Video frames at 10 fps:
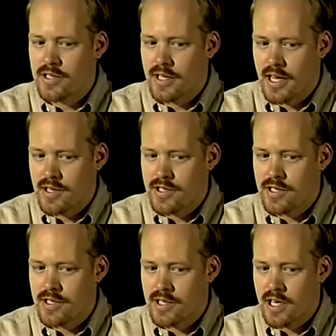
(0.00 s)
nice
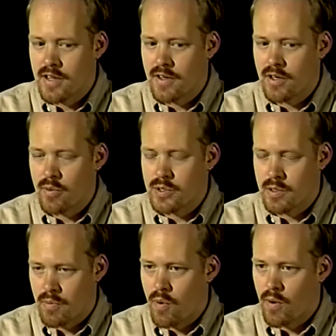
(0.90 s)
to see that there was
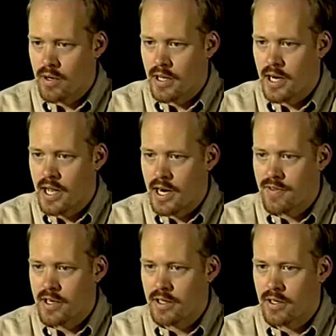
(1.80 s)
support, and I
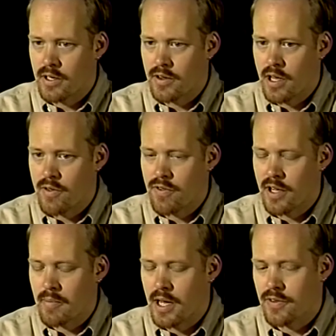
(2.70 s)
think the other thing
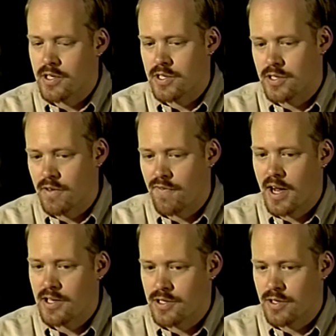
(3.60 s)
about this is the
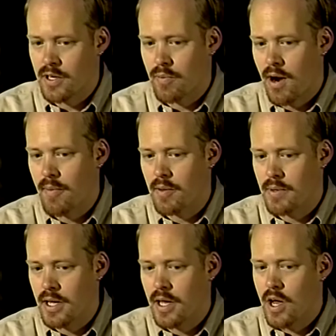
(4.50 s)
Fox is going to probably
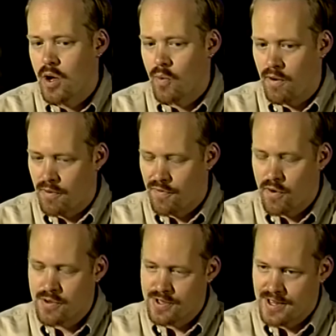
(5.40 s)
be one of the
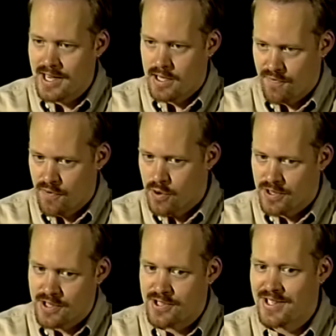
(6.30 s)

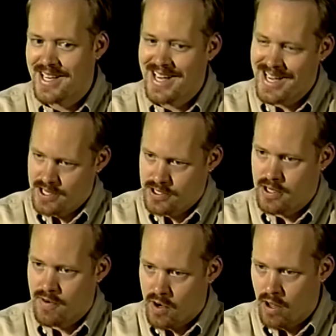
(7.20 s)
furthest east
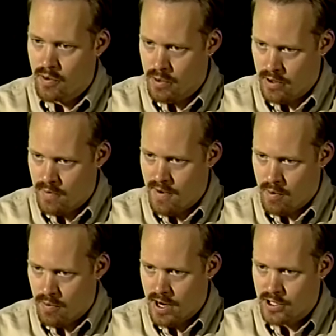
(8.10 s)
of all the Rio Nuevo
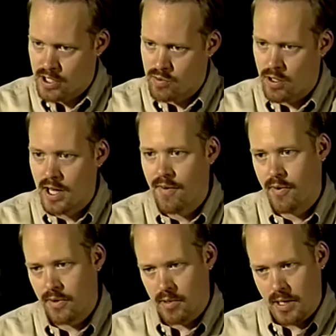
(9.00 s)
projects, where a lot of
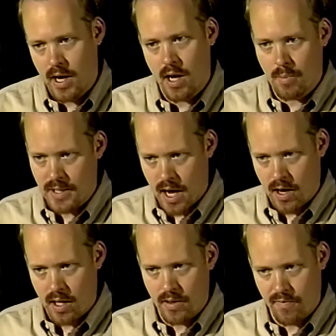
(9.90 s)
them are going to be hubbed
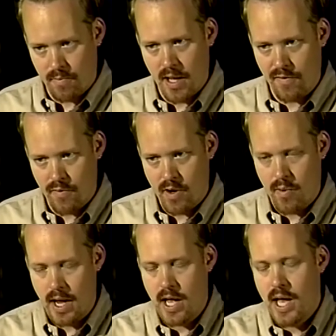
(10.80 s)
down by the
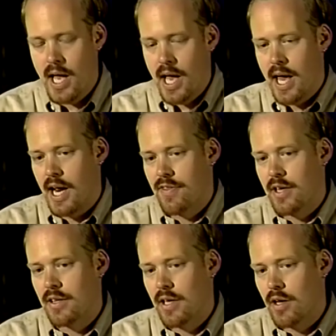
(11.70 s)
freeway. And I
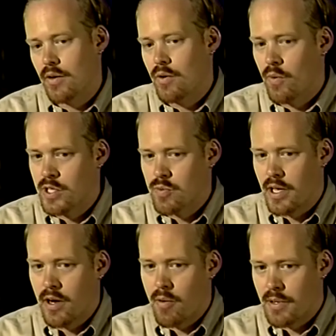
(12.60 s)
think that once we
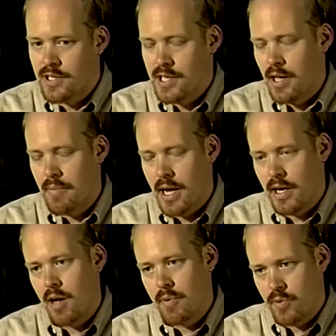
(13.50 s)
get our big sign back
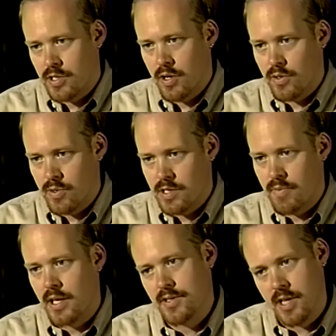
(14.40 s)
up and we start doing some things,